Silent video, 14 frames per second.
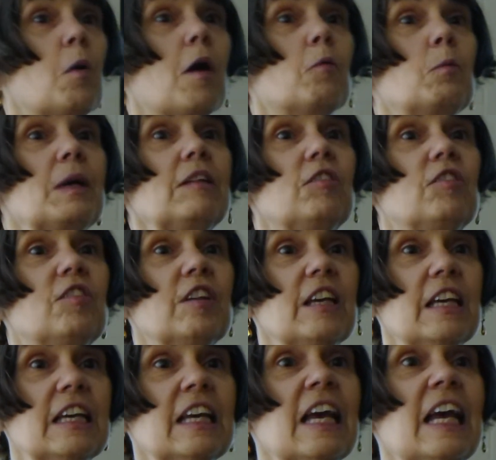what we
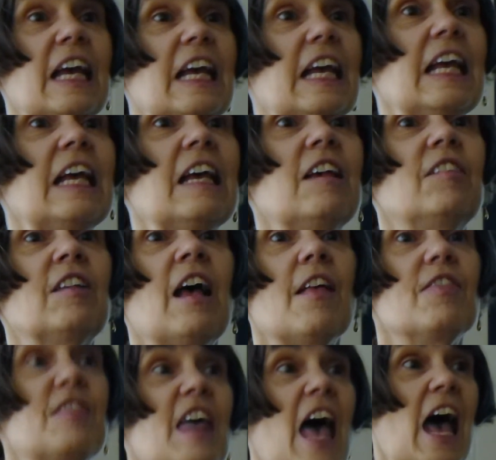see is
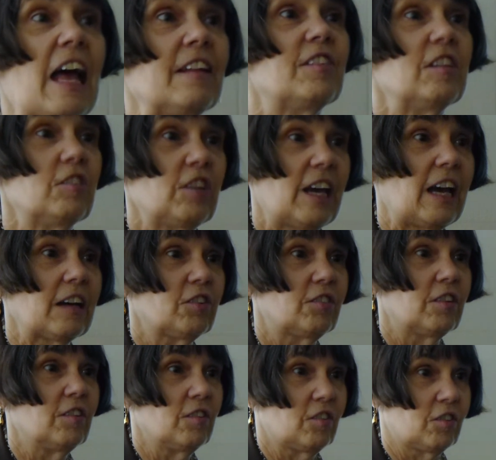that the
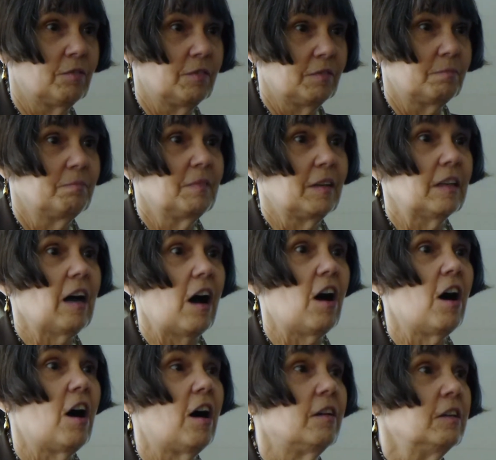Texans
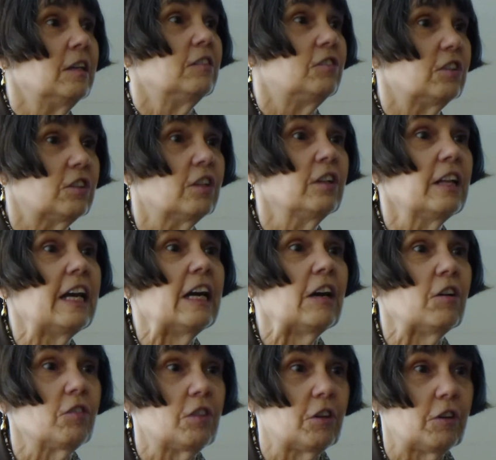
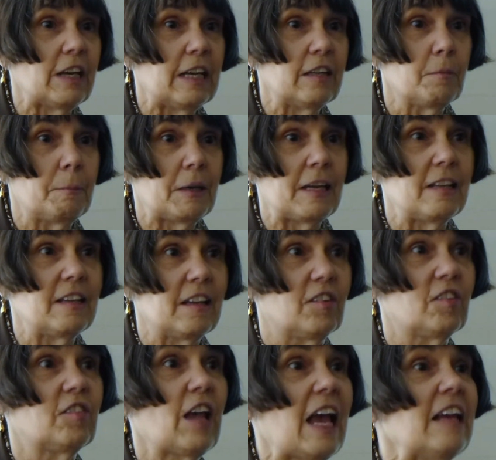declare their independence.
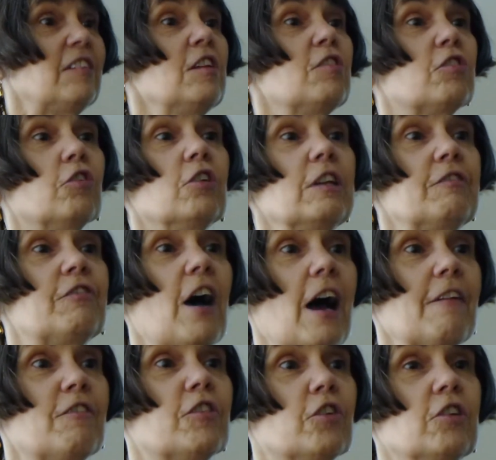So
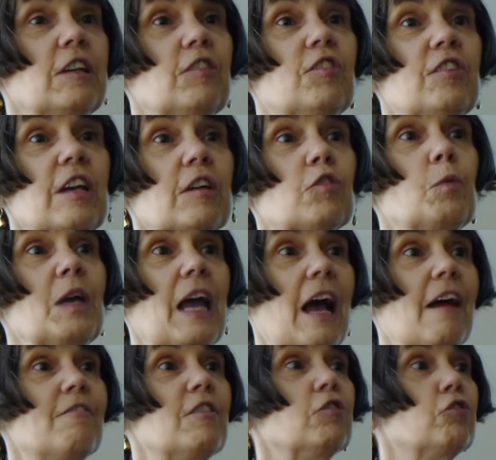1835-36, we
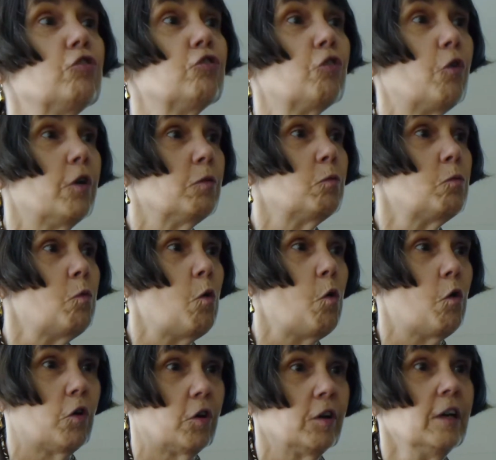had this short
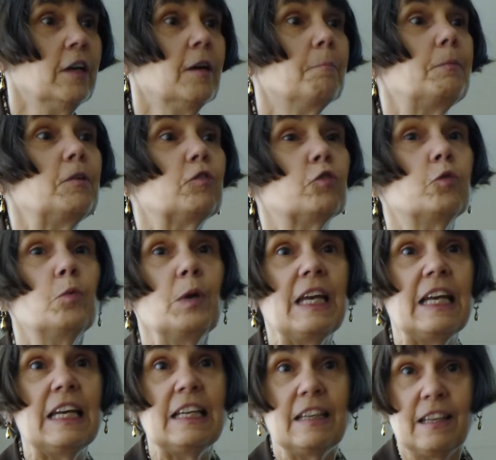war
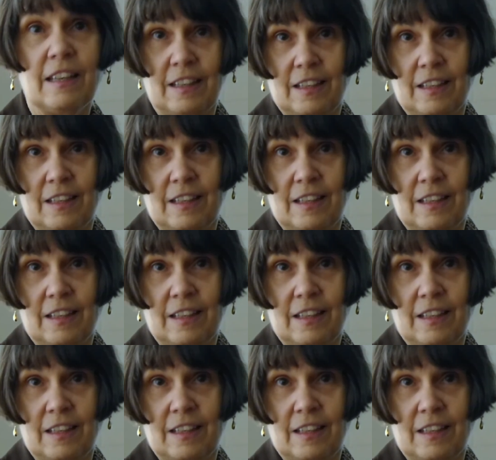between